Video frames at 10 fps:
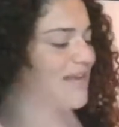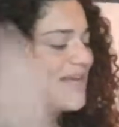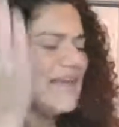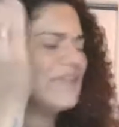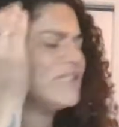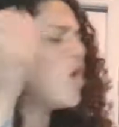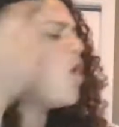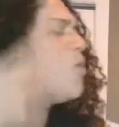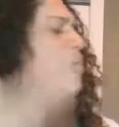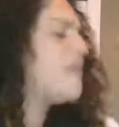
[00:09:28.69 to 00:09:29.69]
"It's
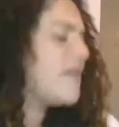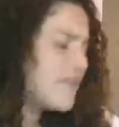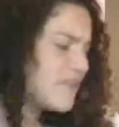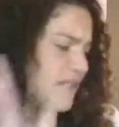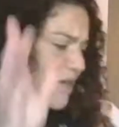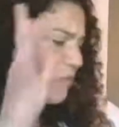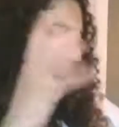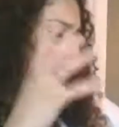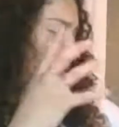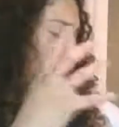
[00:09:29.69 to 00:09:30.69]
hopeless," he cried.